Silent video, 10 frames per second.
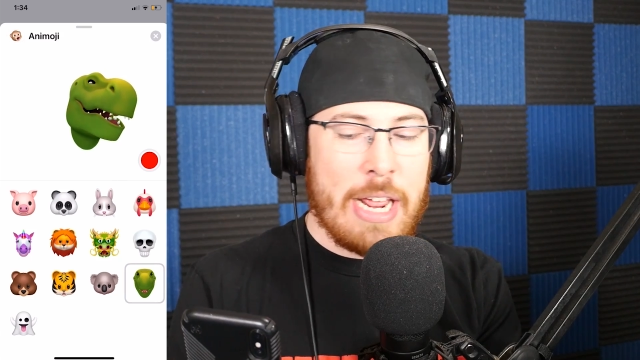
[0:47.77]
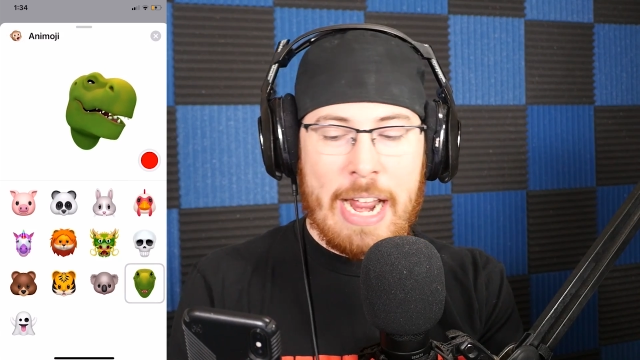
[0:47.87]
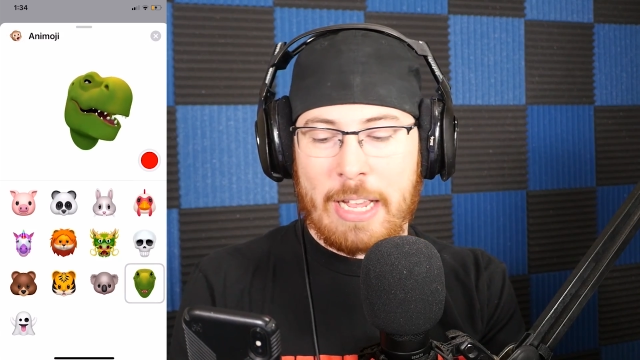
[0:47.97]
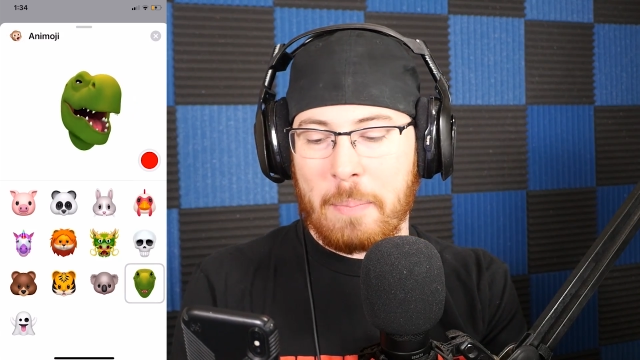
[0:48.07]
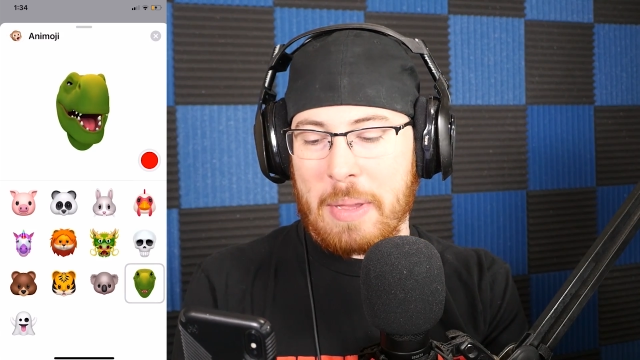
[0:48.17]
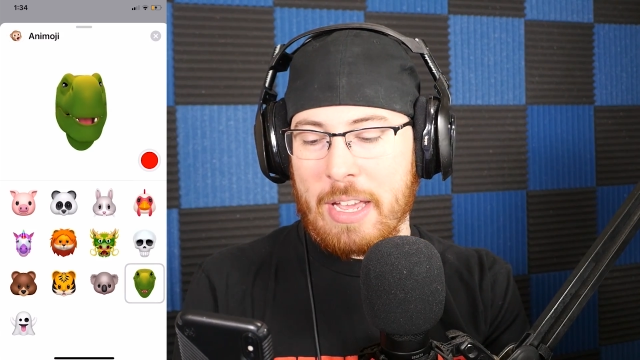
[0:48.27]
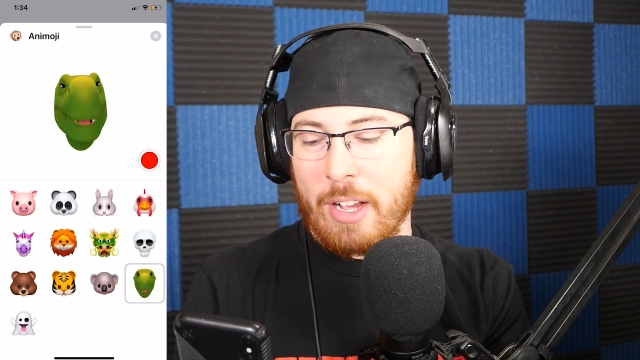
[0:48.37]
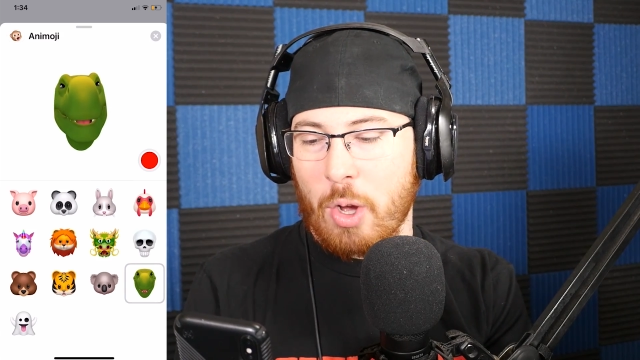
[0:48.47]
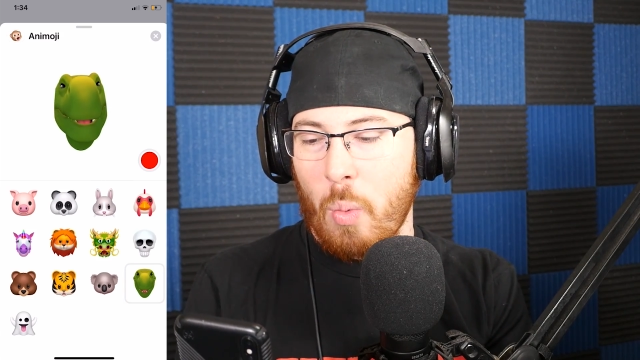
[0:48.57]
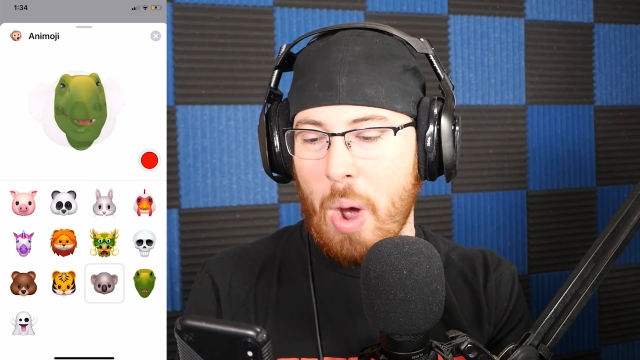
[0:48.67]
and I could be
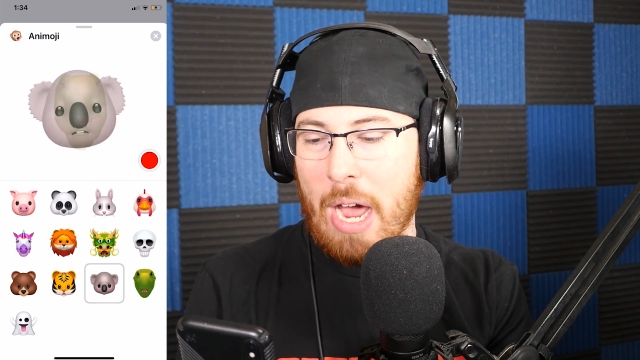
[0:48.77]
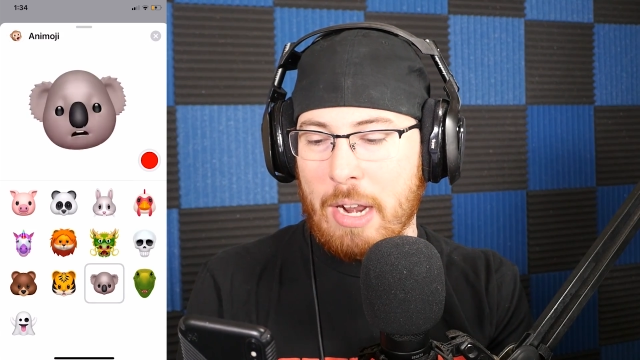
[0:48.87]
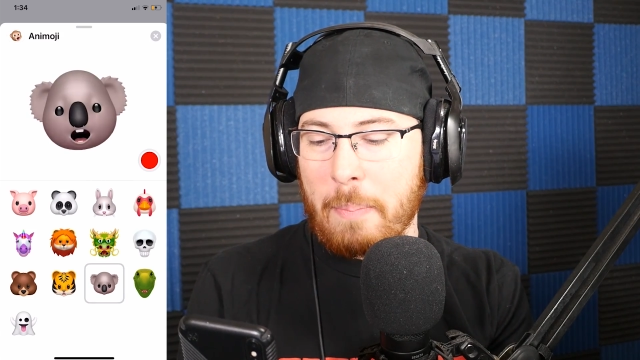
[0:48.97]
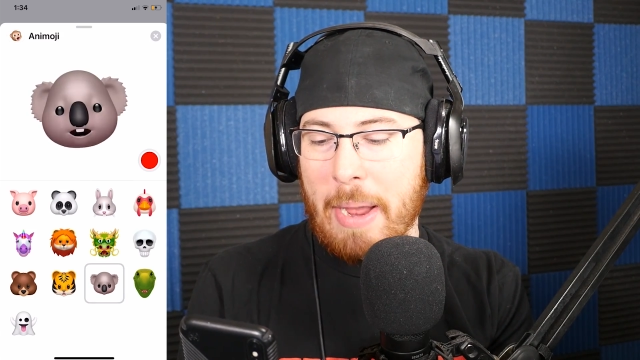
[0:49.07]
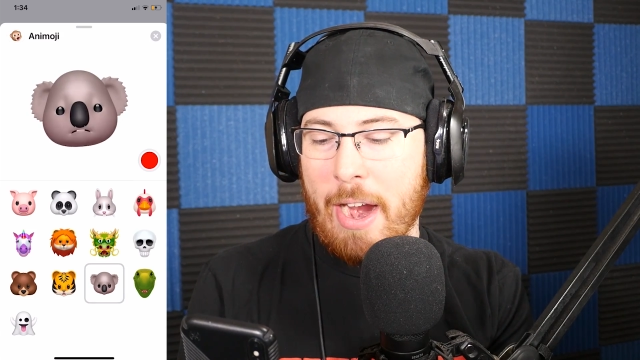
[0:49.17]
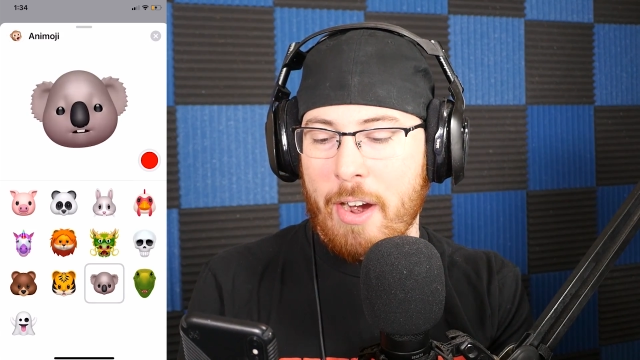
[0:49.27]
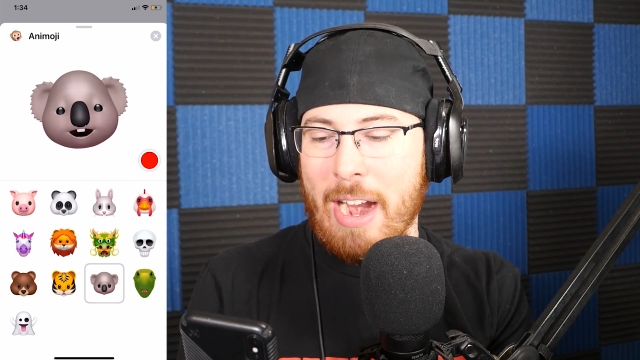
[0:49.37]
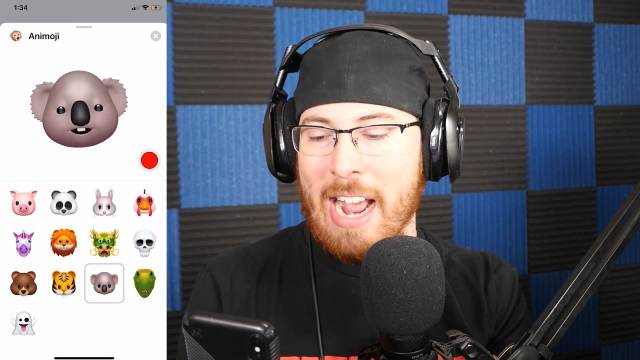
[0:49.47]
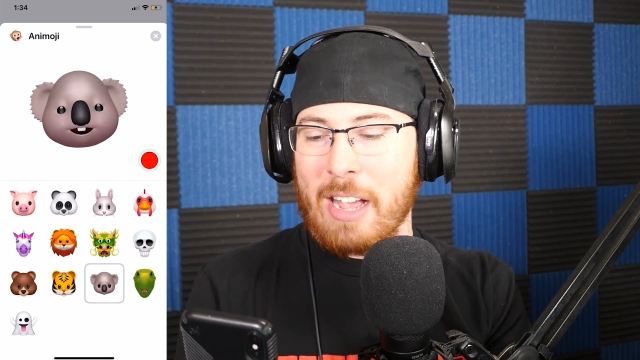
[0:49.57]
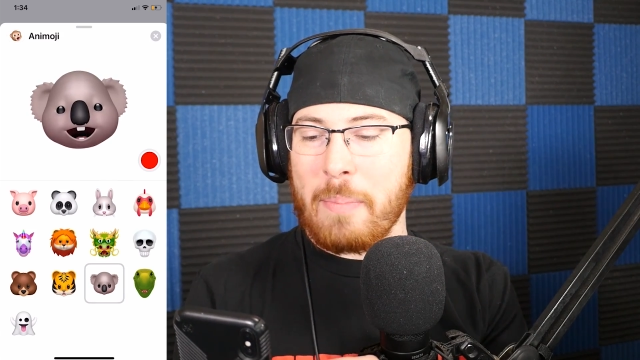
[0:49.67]
a koala bear,
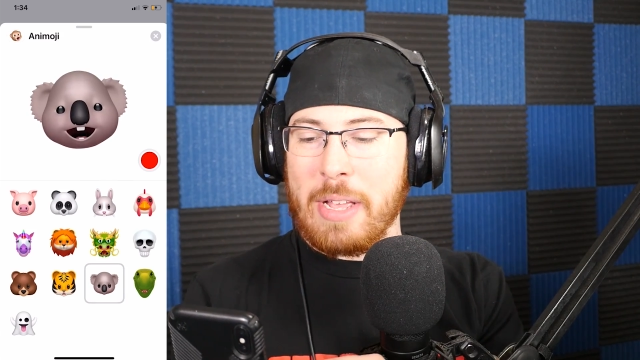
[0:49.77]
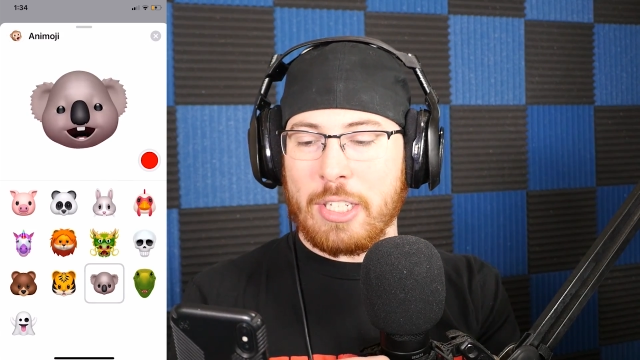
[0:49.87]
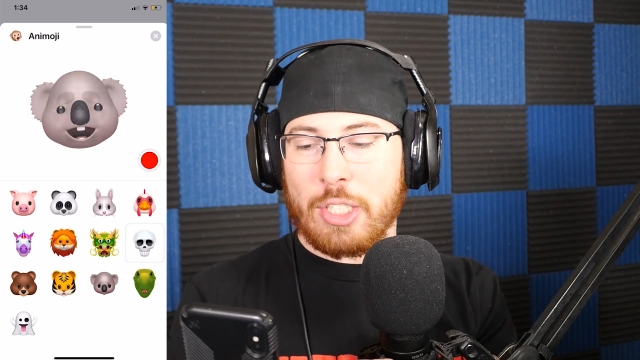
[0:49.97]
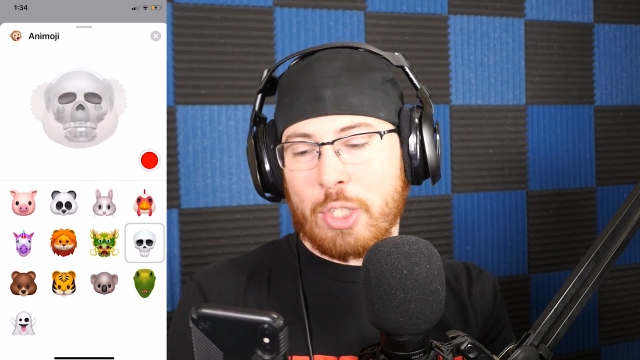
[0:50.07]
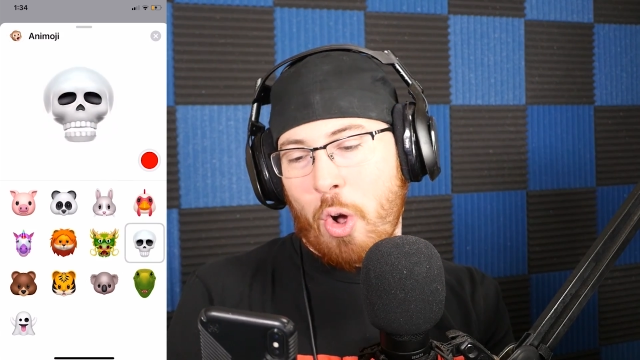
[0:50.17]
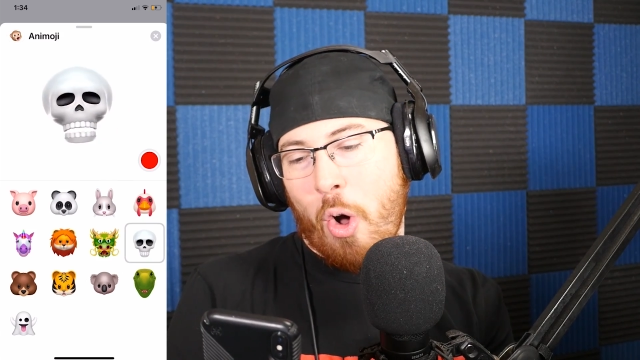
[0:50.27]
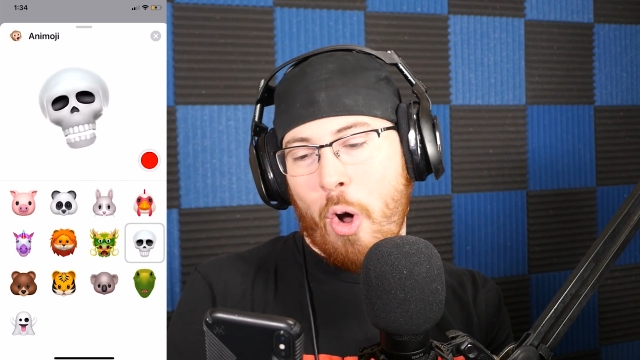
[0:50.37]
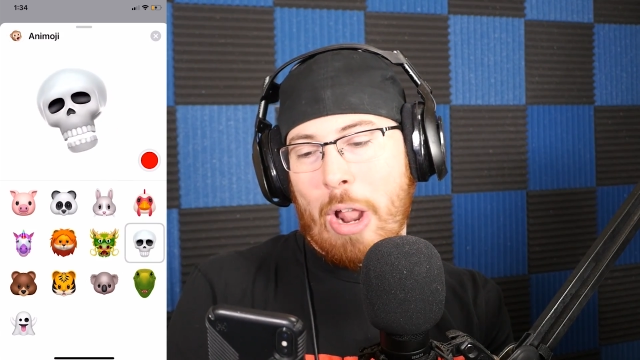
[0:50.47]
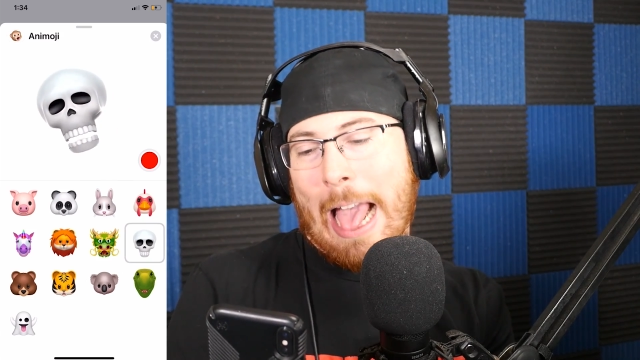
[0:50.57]
and I could be a skull.